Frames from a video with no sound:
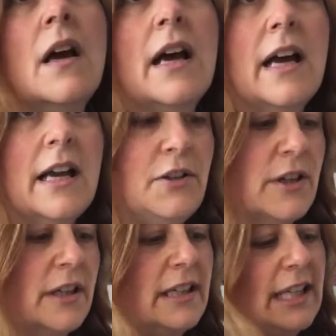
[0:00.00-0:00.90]
And you're
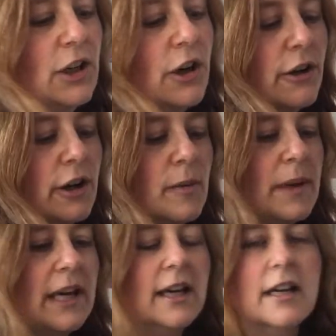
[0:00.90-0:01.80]
going to need cocoa
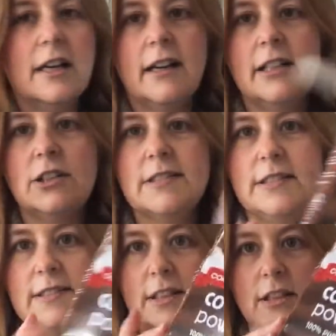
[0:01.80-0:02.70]
powder. I just use
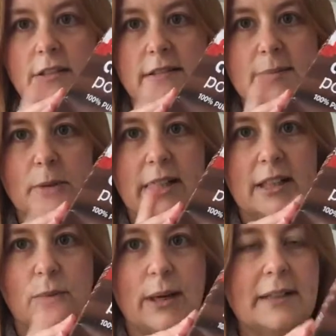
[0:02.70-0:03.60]
the Coles
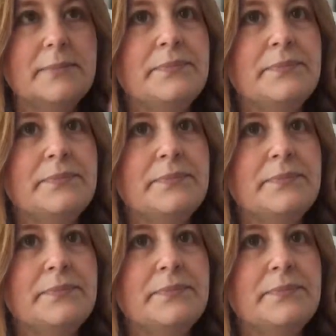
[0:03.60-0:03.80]
brand one.